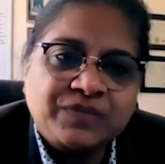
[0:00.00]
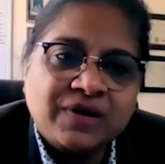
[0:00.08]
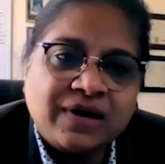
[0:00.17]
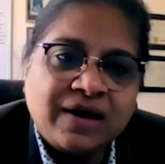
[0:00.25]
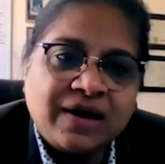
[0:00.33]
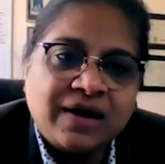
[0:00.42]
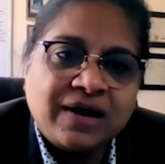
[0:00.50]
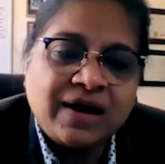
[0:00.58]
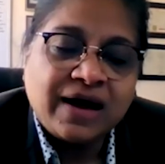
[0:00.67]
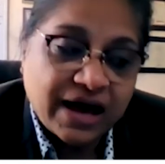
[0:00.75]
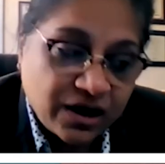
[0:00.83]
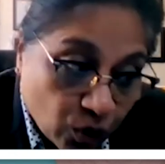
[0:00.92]
Right.
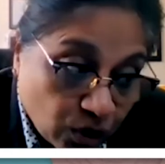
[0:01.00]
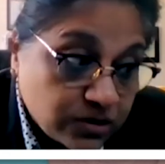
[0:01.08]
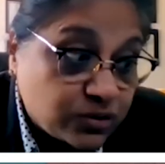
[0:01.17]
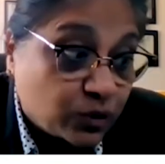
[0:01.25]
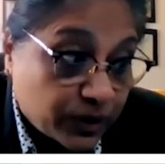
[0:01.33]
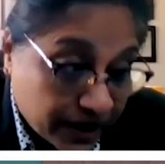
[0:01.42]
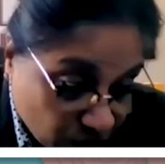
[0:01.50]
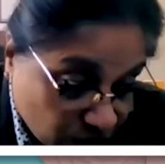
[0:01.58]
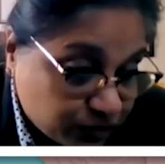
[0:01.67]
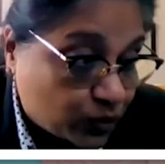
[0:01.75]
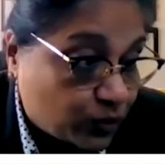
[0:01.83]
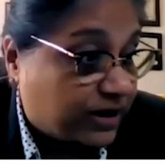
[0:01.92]
And also, and
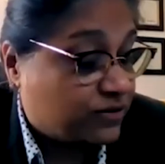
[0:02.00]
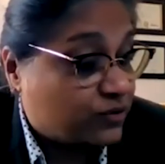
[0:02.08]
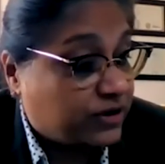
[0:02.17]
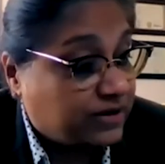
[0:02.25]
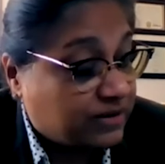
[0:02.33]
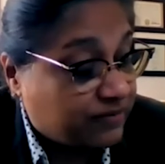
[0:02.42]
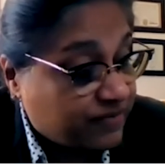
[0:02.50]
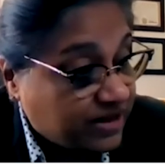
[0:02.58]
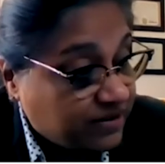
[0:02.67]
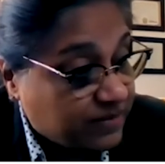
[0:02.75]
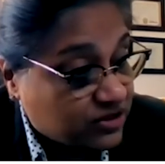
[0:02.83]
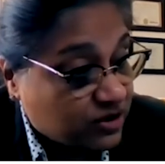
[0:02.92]
also, okay, sorry, the very
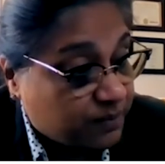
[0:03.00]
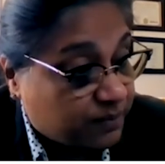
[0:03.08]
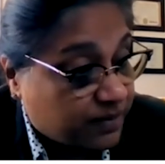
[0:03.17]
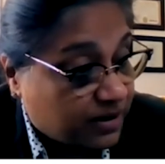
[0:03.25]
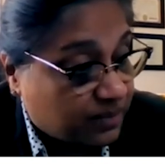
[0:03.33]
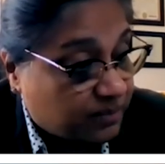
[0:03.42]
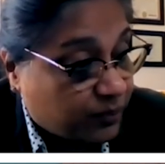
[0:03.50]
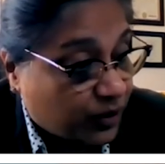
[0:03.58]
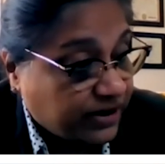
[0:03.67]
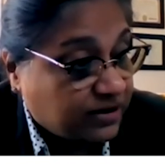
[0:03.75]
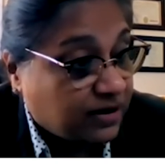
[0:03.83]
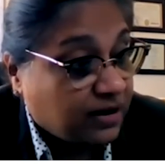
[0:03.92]
major uh,
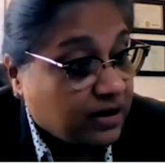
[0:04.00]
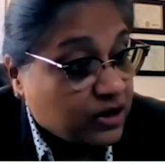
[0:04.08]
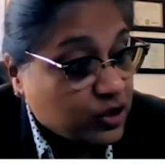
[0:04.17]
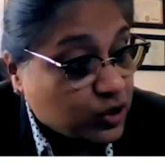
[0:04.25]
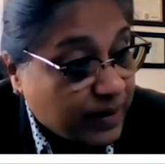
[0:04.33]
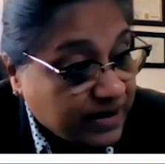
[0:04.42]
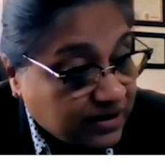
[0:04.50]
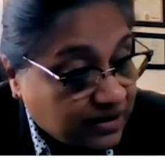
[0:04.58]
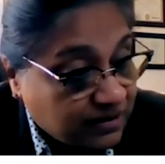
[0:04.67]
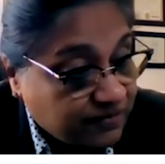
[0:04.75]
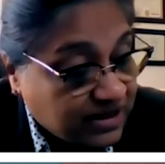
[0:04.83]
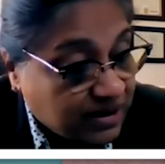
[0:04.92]
point. Yeah. So when the
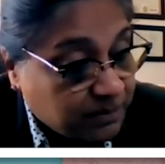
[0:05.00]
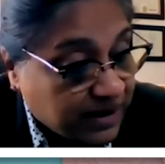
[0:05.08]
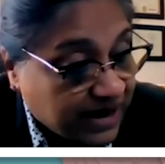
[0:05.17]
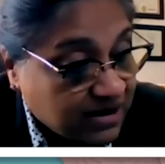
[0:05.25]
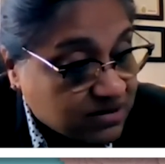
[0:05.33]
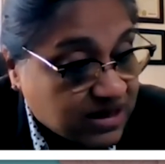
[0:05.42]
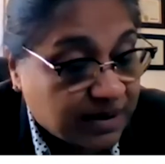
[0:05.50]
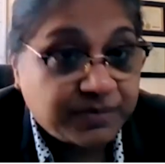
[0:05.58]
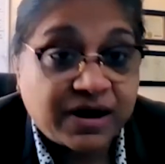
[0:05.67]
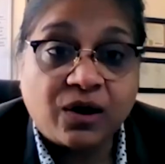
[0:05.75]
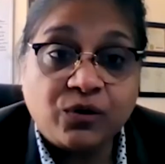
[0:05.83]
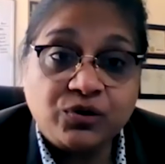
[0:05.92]
when the male stepped
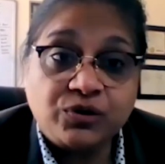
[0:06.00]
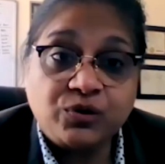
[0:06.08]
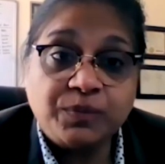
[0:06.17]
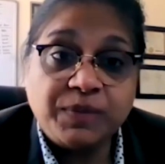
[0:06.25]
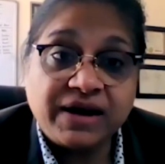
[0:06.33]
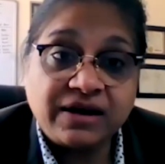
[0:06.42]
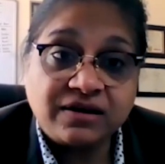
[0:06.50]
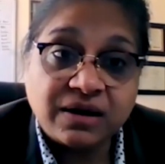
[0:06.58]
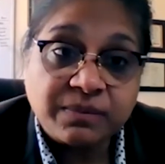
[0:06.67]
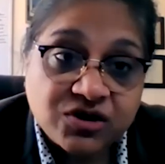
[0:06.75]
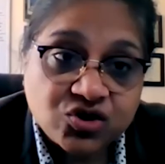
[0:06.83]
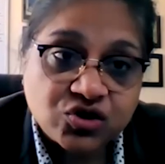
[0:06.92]
out to make it
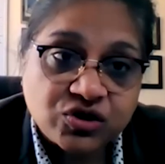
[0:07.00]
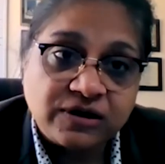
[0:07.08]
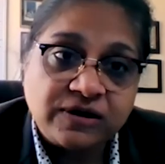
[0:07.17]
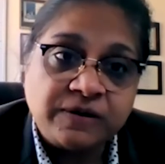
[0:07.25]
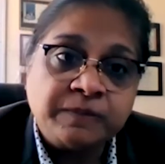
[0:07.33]
commercial,